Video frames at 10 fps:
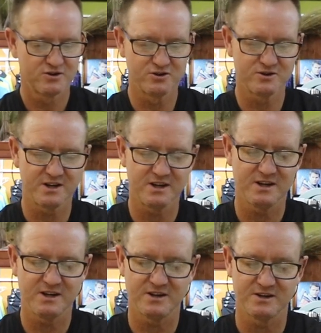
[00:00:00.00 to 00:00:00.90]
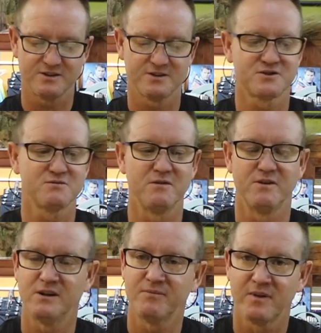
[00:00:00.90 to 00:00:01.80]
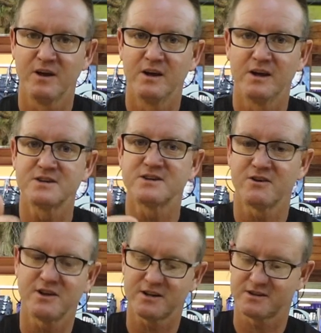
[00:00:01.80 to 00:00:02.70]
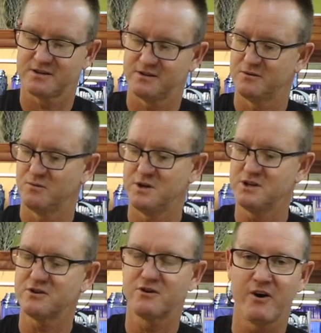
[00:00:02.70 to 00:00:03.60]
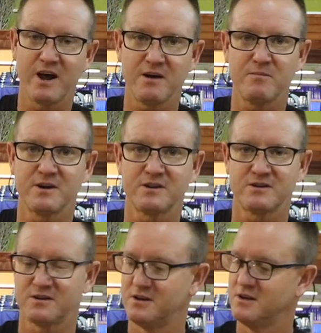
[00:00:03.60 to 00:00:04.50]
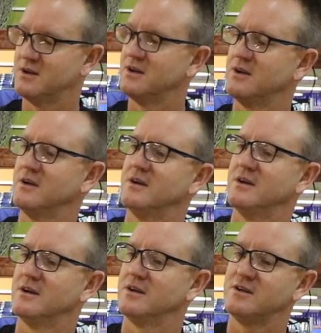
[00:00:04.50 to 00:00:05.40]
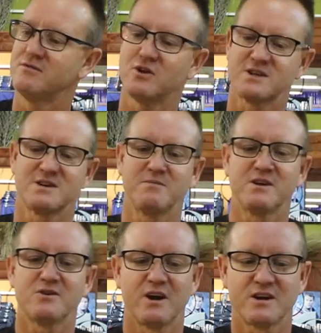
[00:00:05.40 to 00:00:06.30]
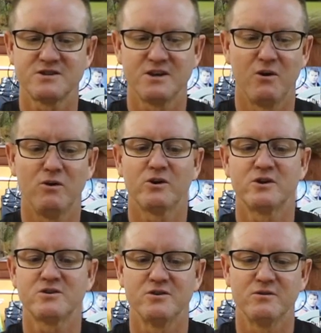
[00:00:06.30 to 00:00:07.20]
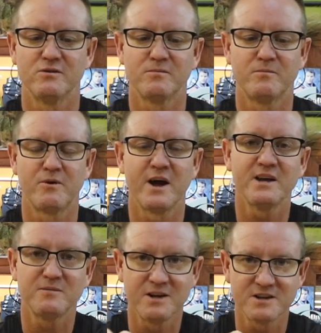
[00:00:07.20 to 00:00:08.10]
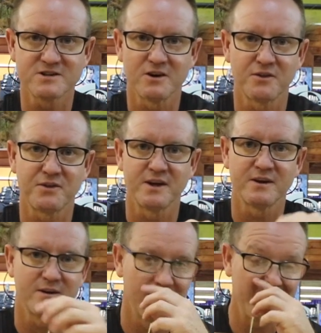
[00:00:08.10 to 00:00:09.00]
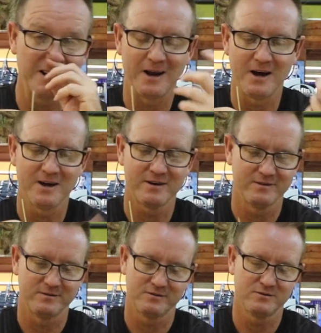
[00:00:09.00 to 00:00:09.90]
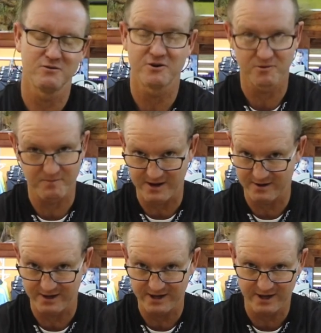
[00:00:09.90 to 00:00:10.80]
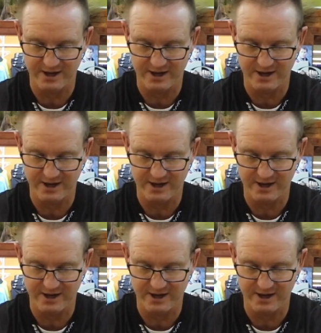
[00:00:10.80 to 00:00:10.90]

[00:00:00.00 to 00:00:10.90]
duty swivel is so that when you grab it, you've got something to actually hold on to. Braid being so thin, leader line, 200 pound leader